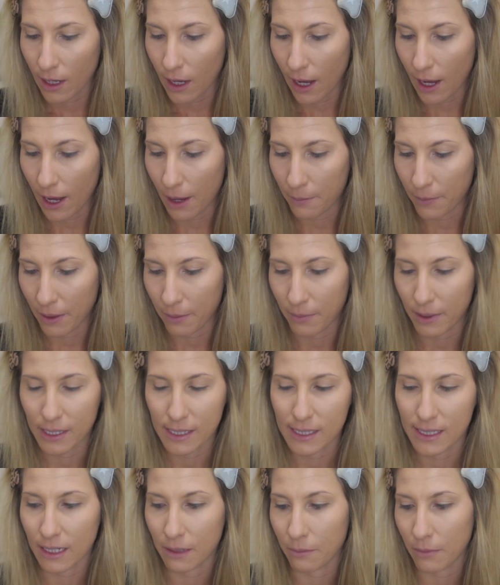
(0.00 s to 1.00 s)
and my
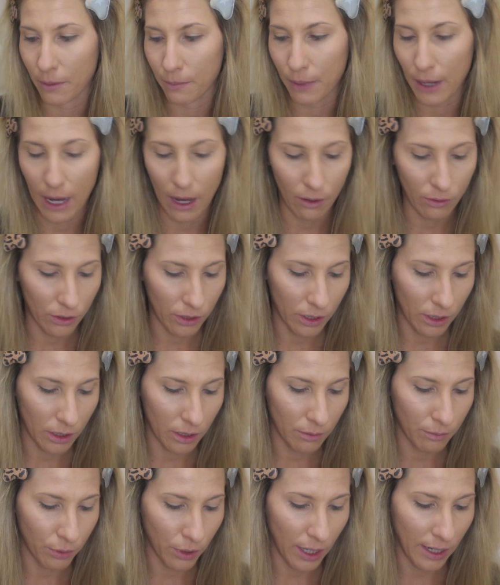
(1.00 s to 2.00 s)
Sigma
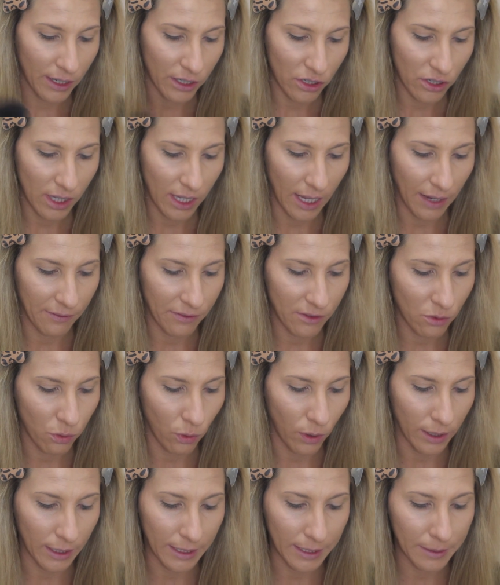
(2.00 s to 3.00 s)
powder brush, the
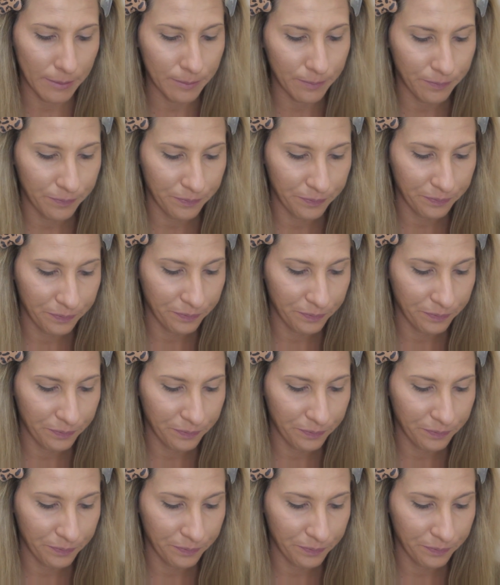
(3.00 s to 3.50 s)
F20.